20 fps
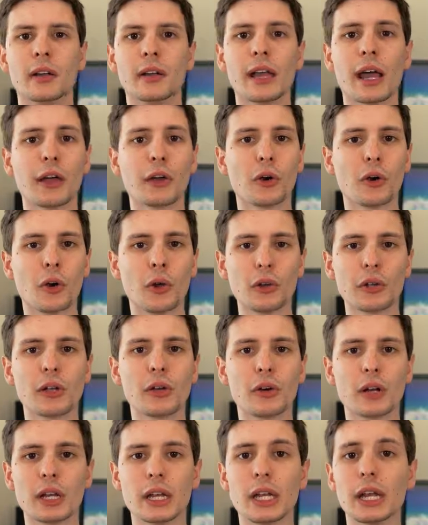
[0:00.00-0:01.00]
Now you're only
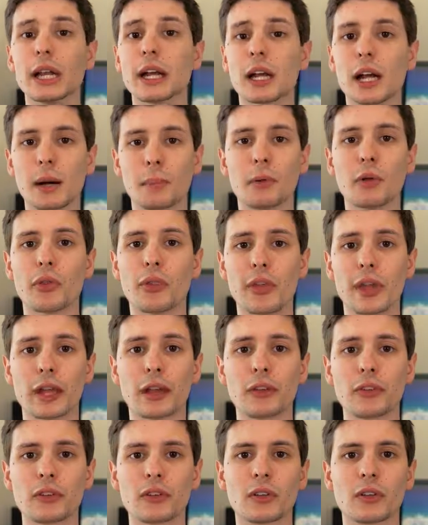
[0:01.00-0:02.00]
going to need a couple
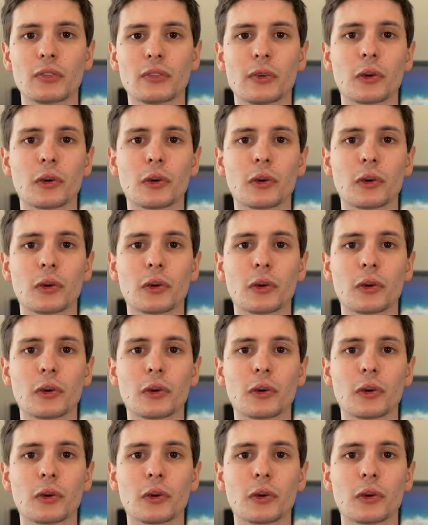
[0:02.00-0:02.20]
things.